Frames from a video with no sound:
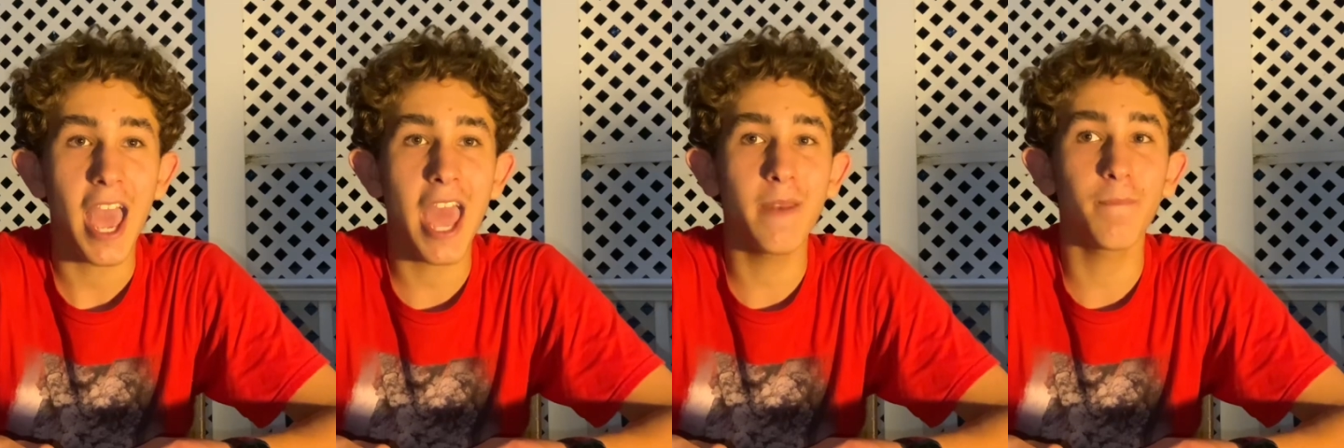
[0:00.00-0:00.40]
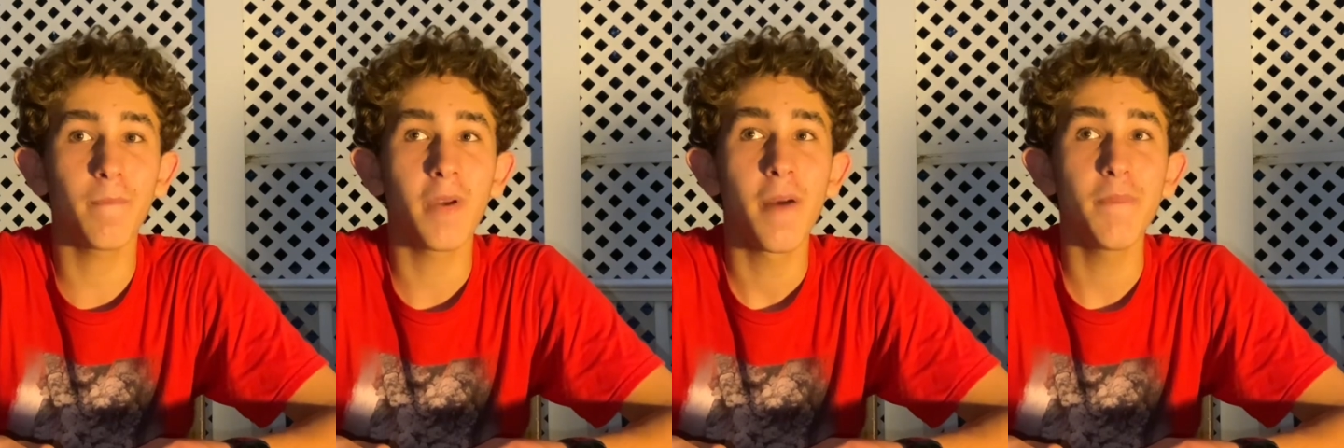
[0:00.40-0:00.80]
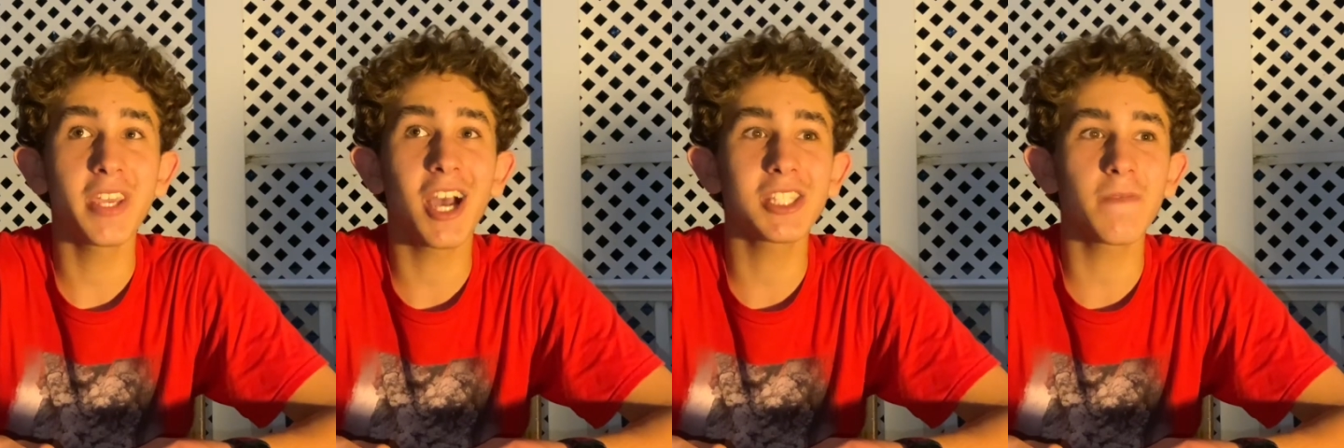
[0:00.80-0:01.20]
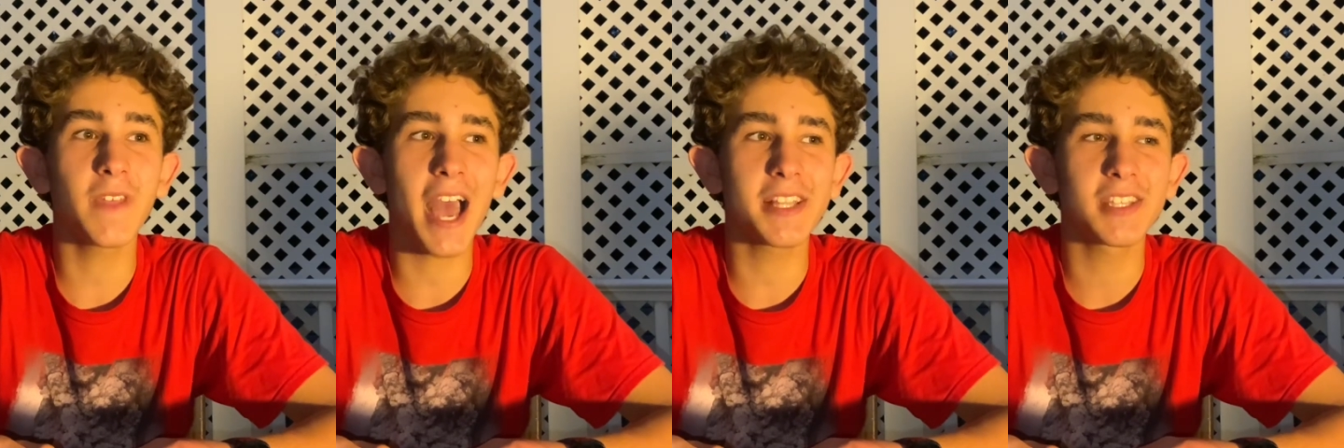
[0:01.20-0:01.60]
And because of
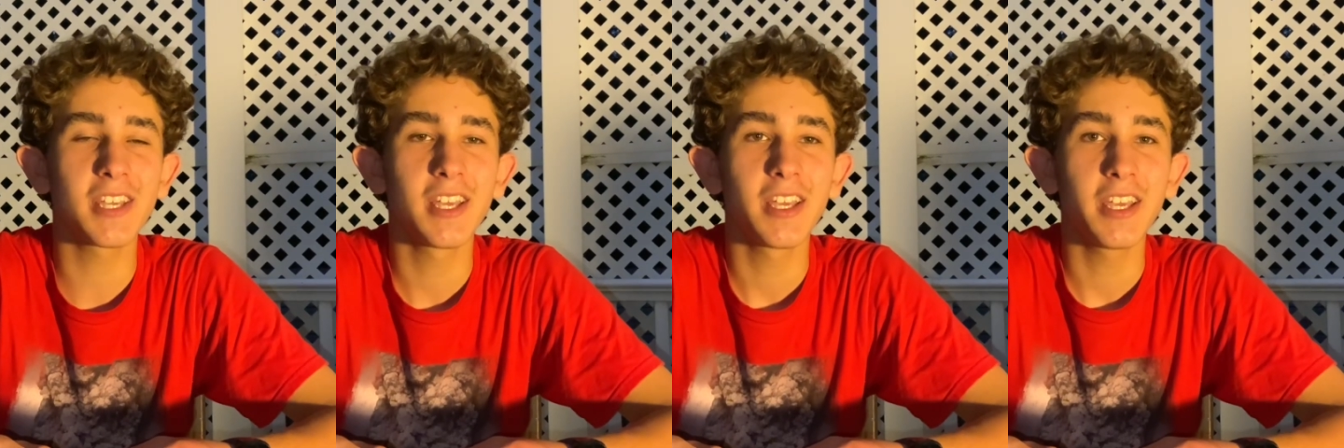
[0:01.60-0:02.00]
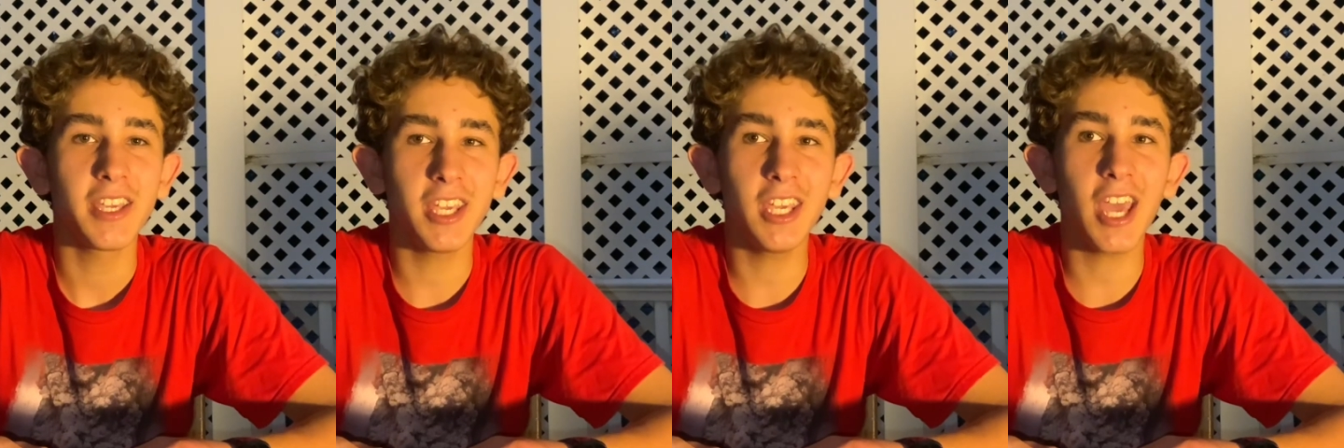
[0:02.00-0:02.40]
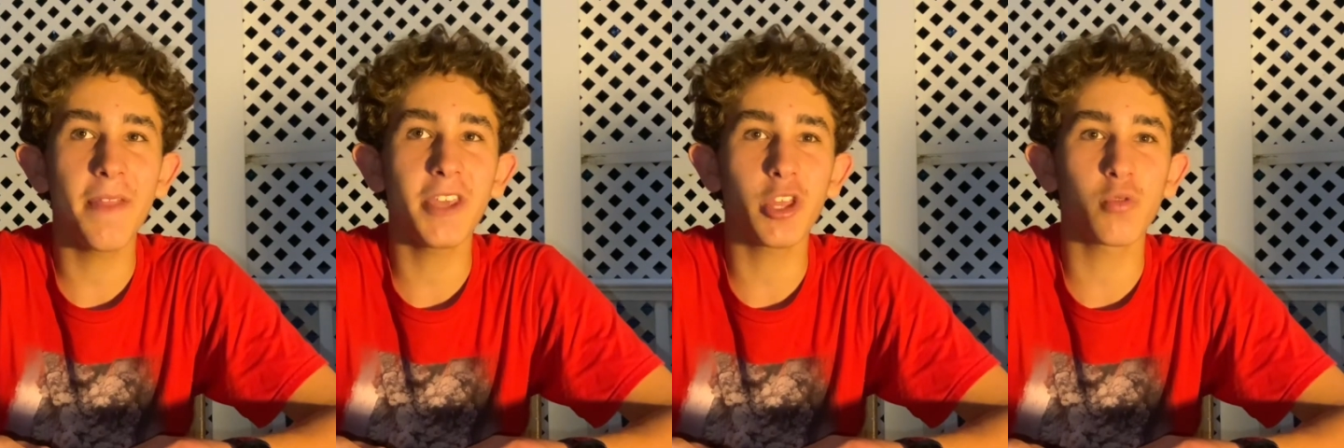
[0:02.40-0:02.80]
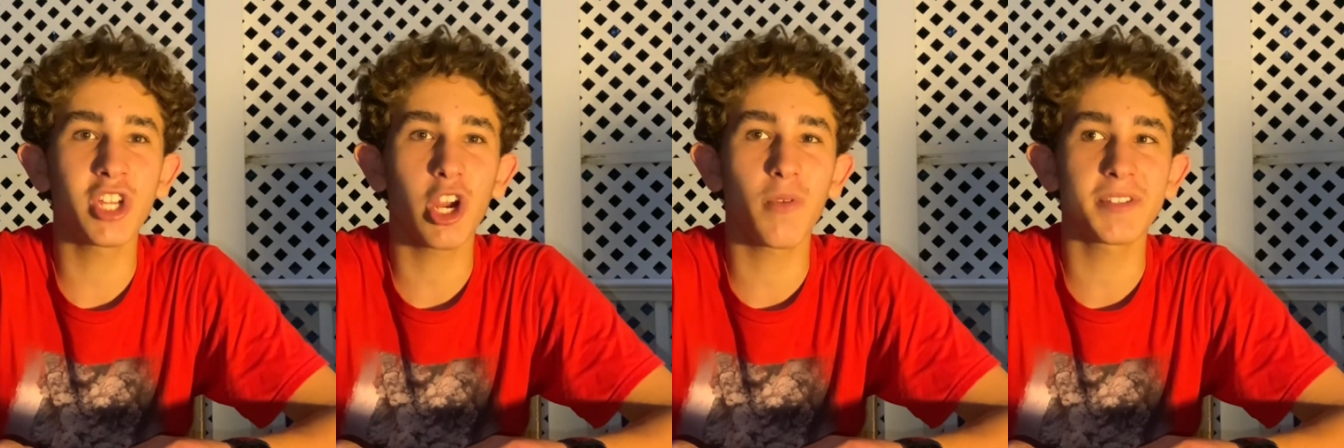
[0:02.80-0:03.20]
that, he and the other
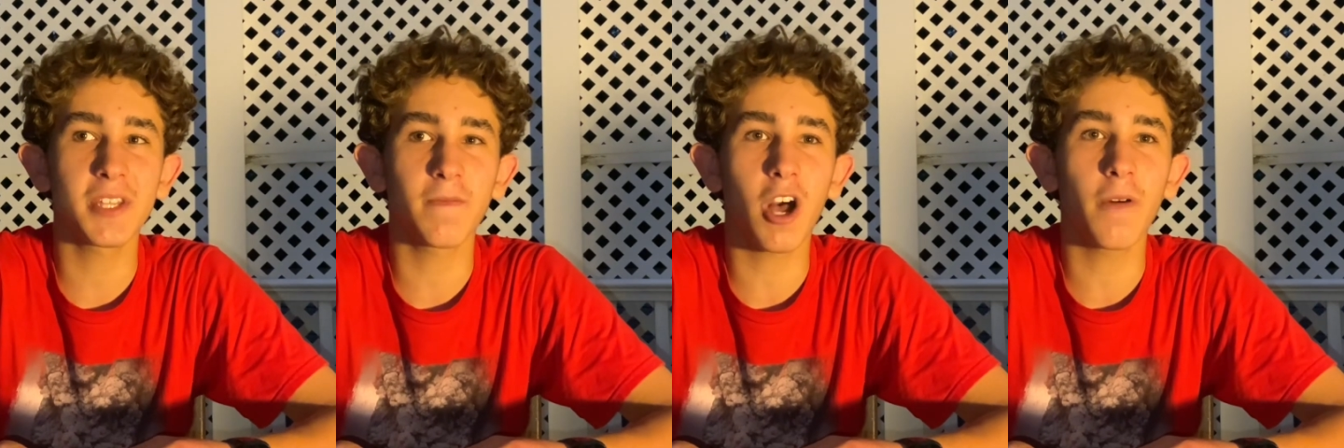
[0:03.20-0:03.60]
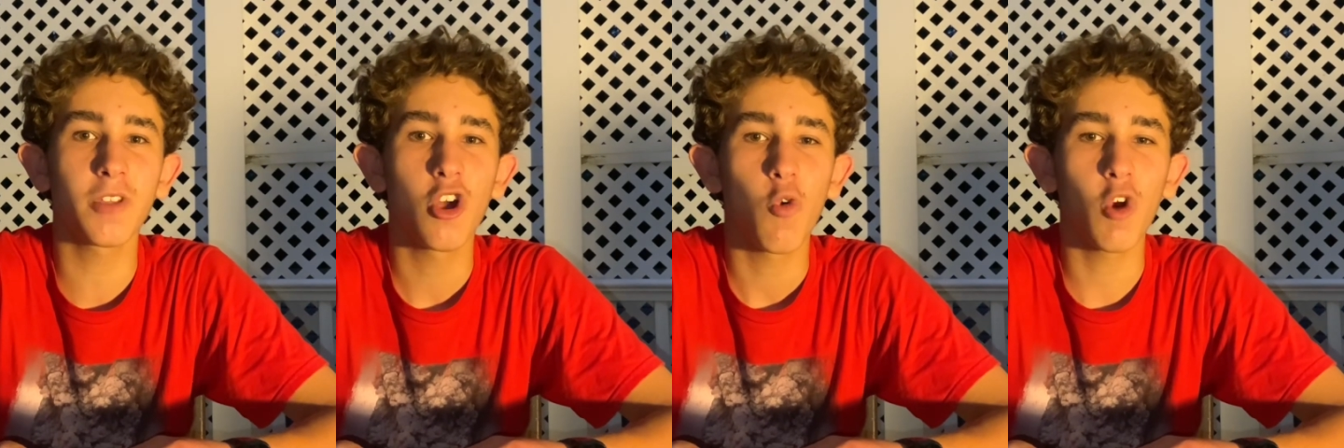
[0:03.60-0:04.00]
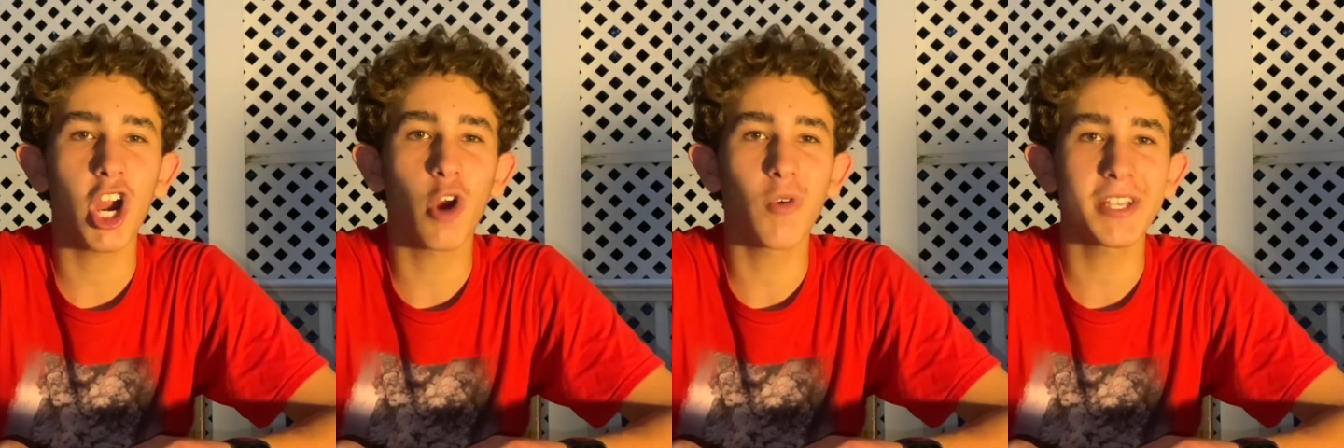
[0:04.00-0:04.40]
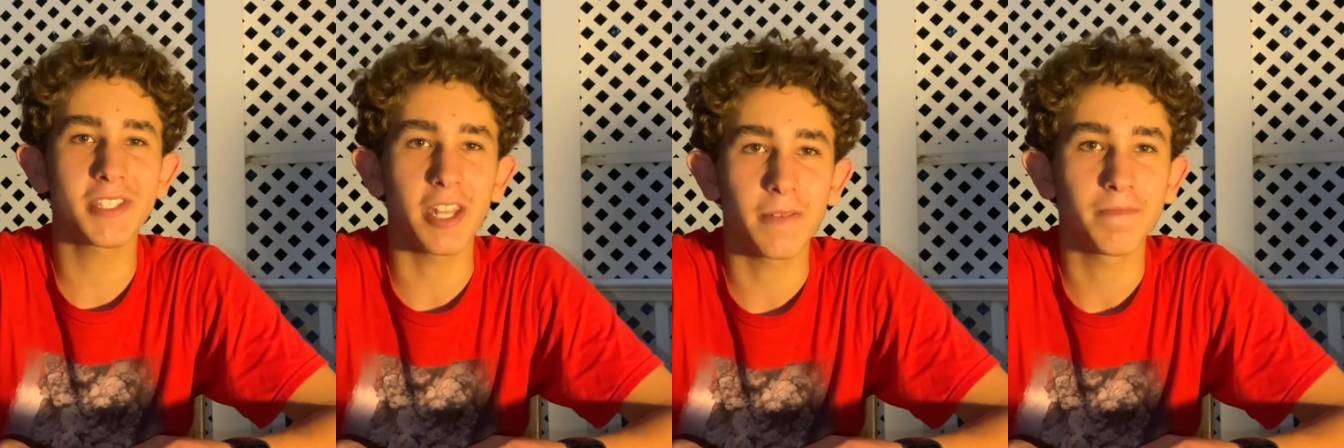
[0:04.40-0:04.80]
terrorists involved were arrested